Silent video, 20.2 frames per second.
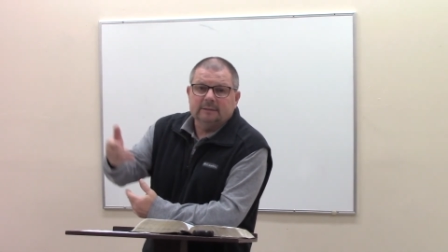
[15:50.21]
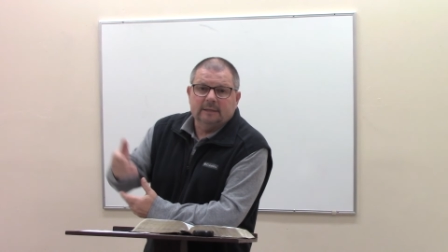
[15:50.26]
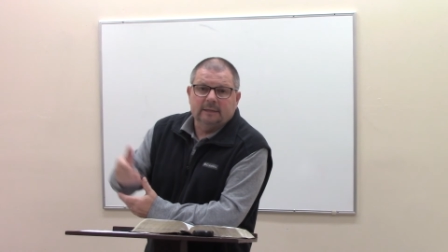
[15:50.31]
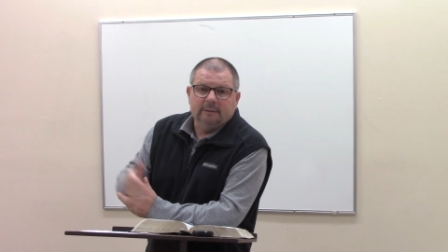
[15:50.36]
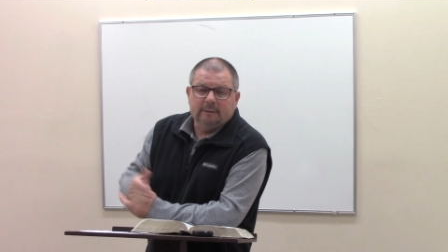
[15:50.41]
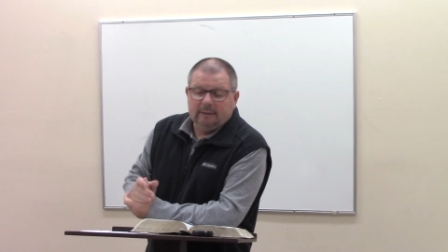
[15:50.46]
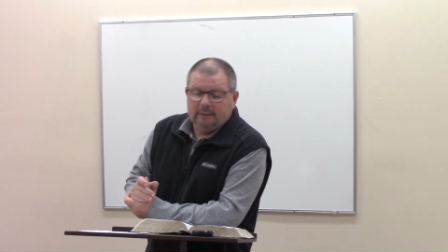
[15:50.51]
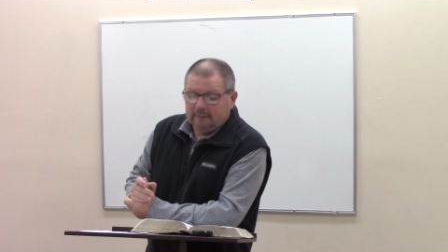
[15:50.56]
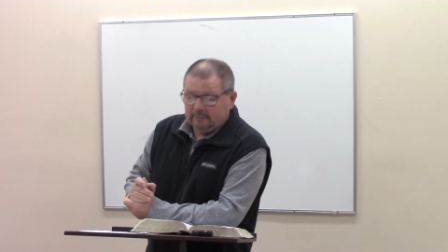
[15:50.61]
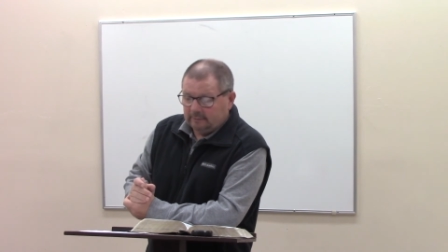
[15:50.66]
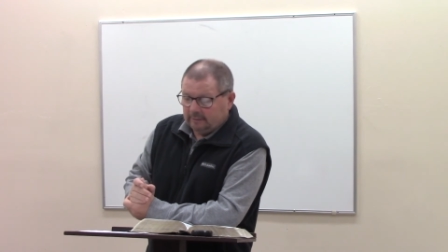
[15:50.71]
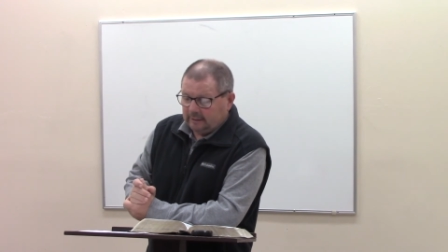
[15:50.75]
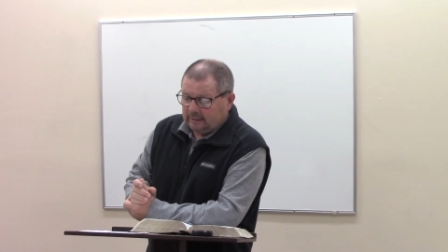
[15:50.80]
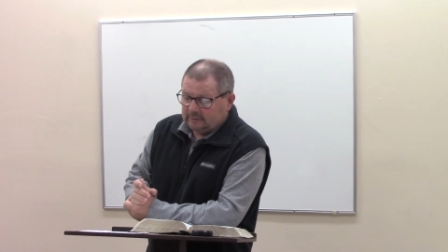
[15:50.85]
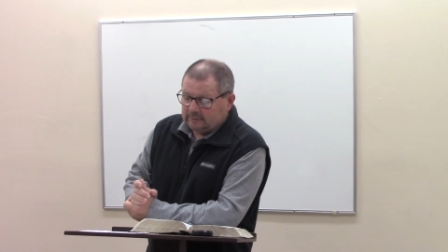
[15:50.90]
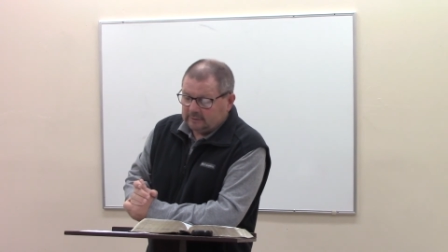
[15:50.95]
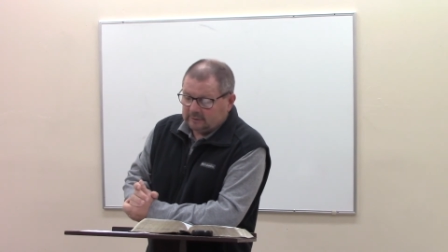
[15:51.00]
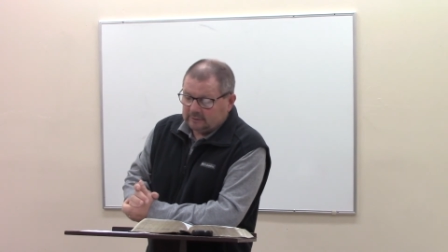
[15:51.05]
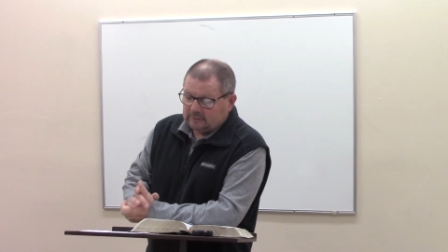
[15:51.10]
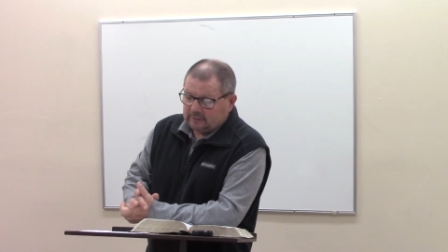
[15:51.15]
He, he
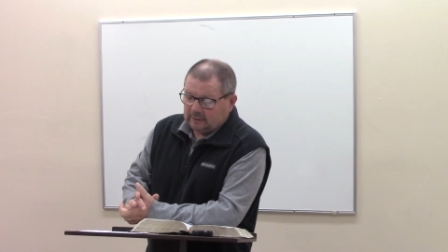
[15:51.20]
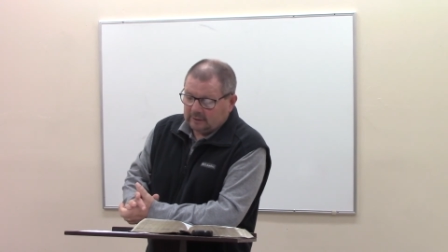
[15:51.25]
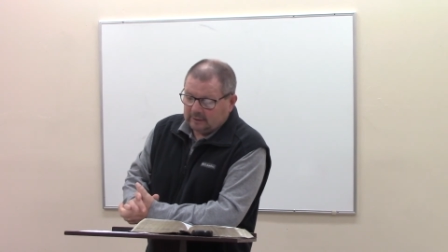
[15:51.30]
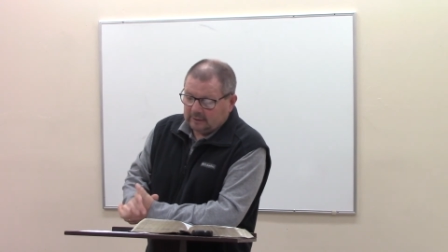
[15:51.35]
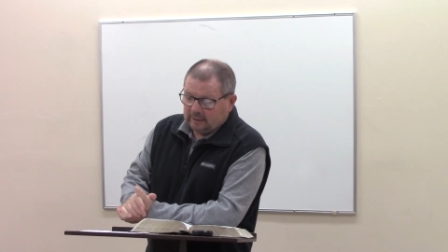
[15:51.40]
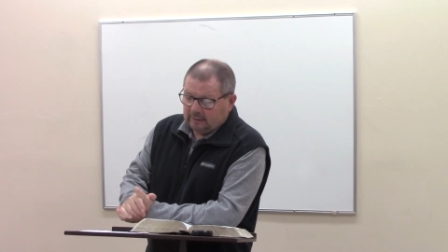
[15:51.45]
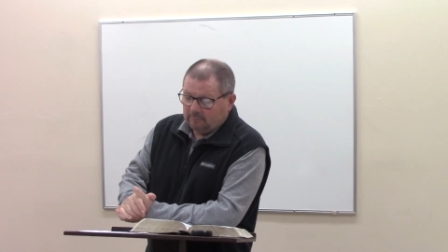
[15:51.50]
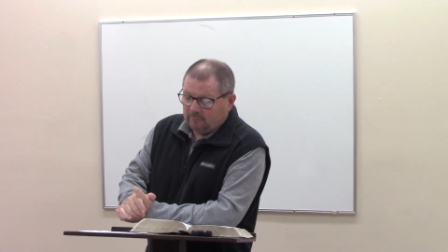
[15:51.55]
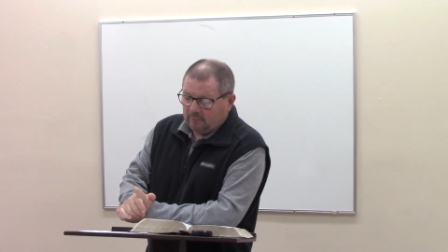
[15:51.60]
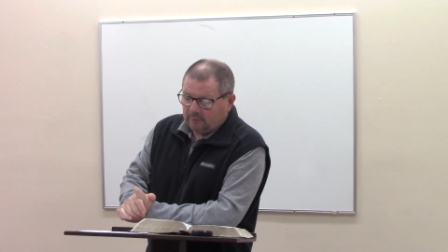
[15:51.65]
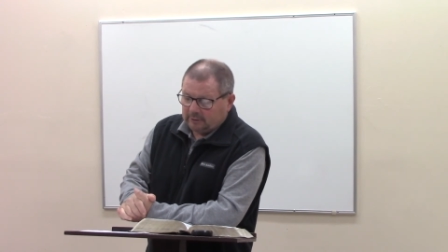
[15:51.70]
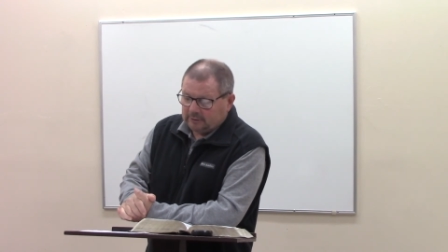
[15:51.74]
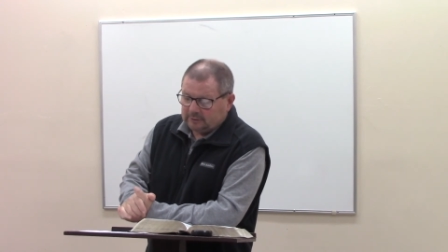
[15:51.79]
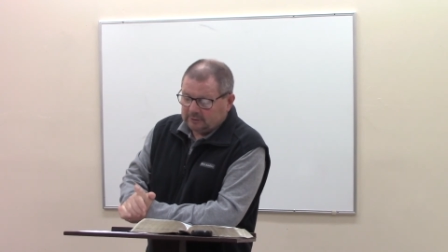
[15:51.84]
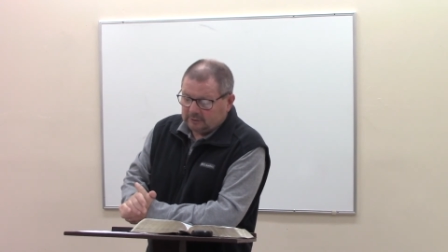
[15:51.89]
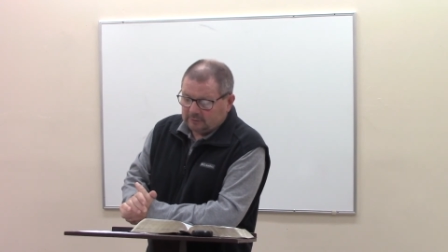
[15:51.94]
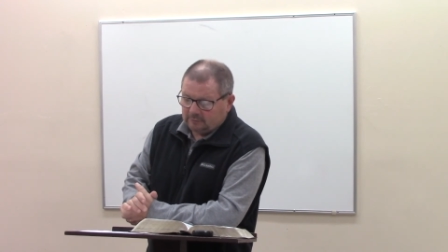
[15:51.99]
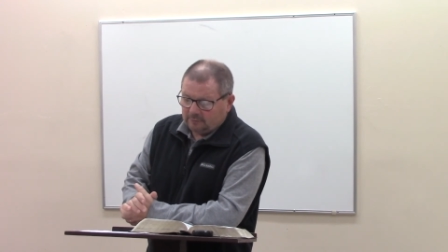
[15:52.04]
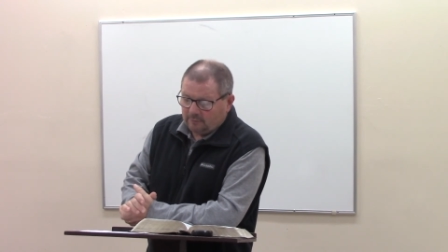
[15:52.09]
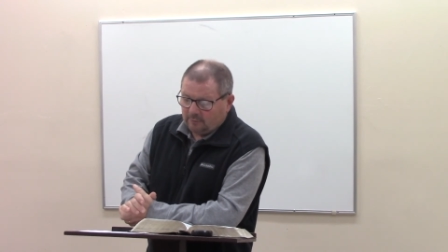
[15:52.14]
leads us. He, he brings
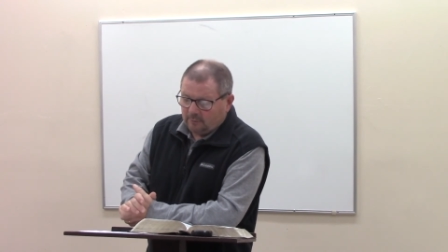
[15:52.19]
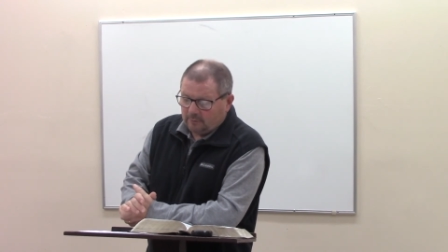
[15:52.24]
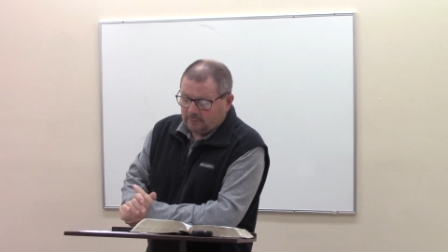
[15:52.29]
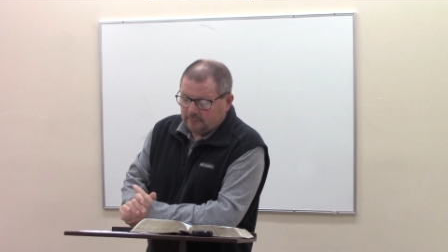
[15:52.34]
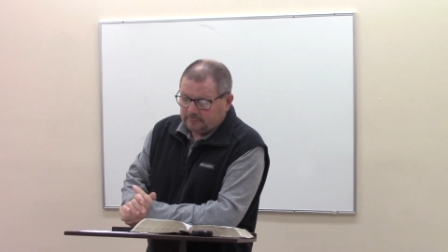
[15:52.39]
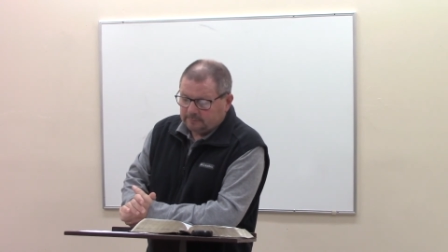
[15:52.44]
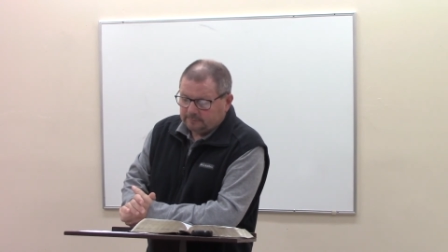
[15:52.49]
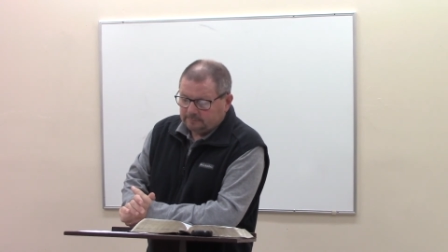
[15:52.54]
us forward.